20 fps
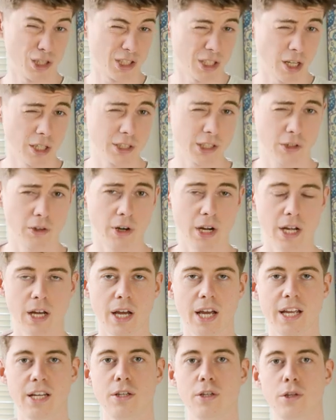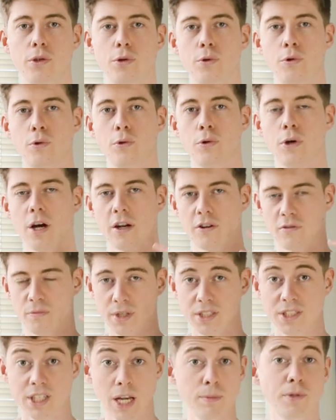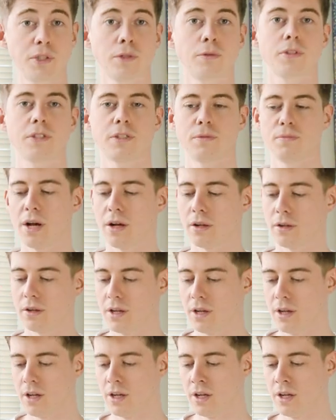start to create a new kind of perceptual smell